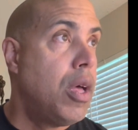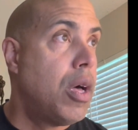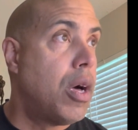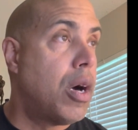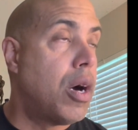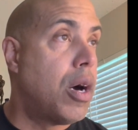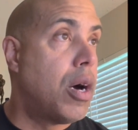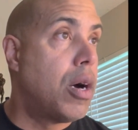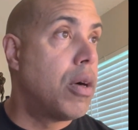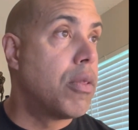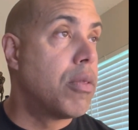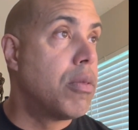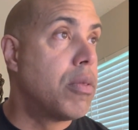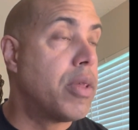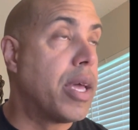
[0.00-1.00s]

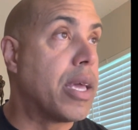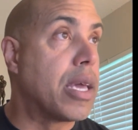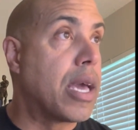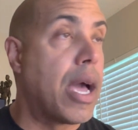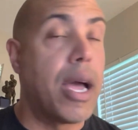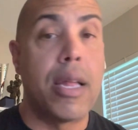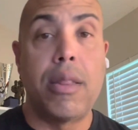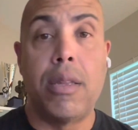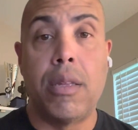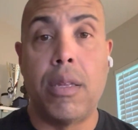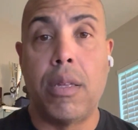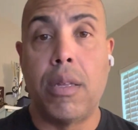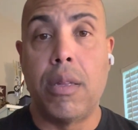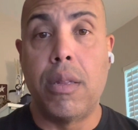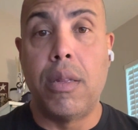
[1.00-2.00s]
Thank God
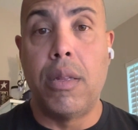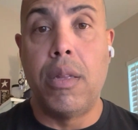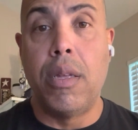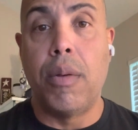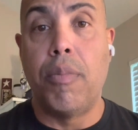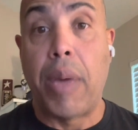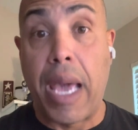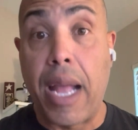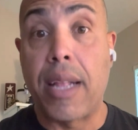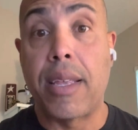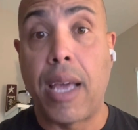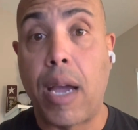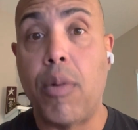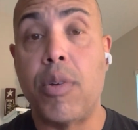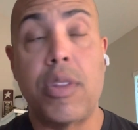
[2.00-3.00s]
the bad
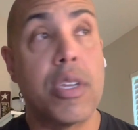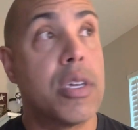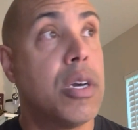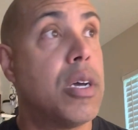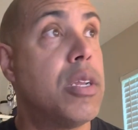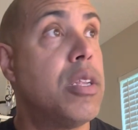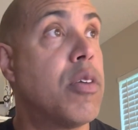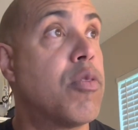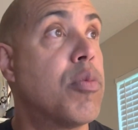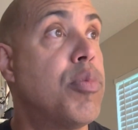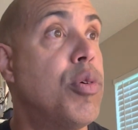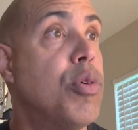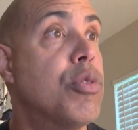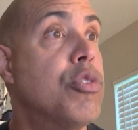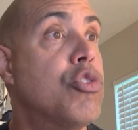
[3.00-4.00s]
guy with the gun never
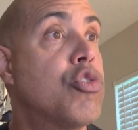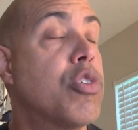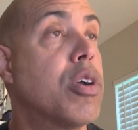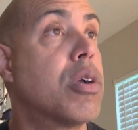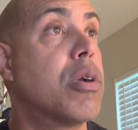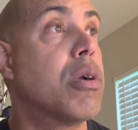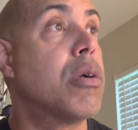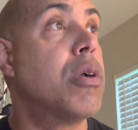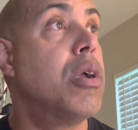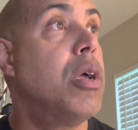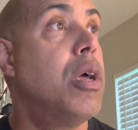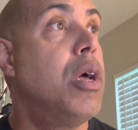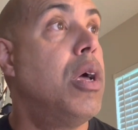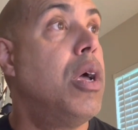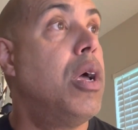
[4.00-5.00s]
pulled the trigger.
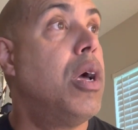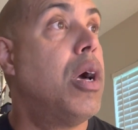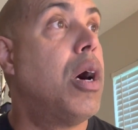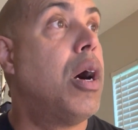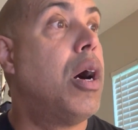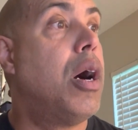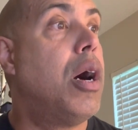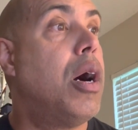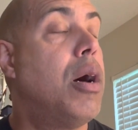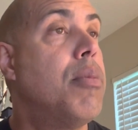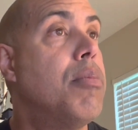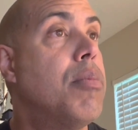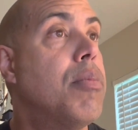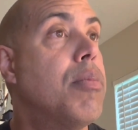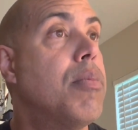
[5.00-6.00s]

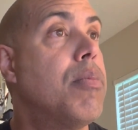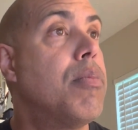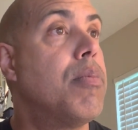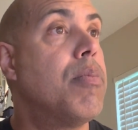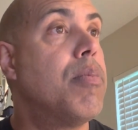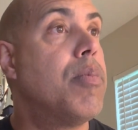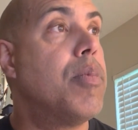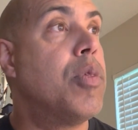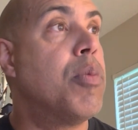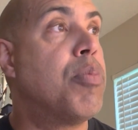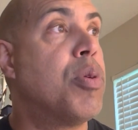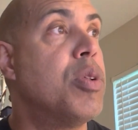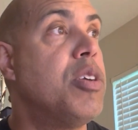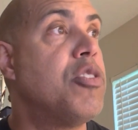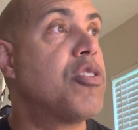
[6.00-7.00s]
The
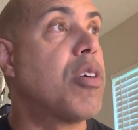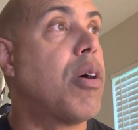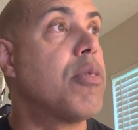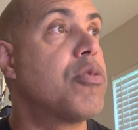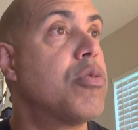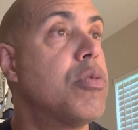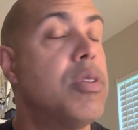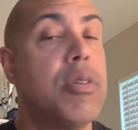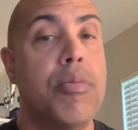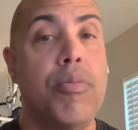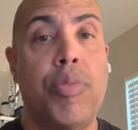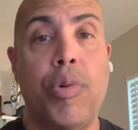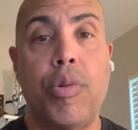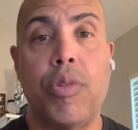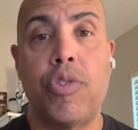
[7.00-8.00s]
police officer didn't
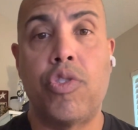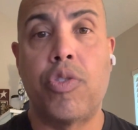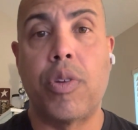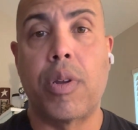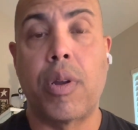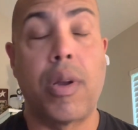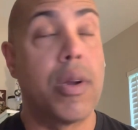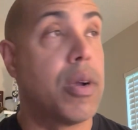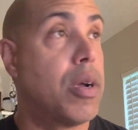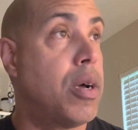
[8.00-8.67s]
pull the trigger,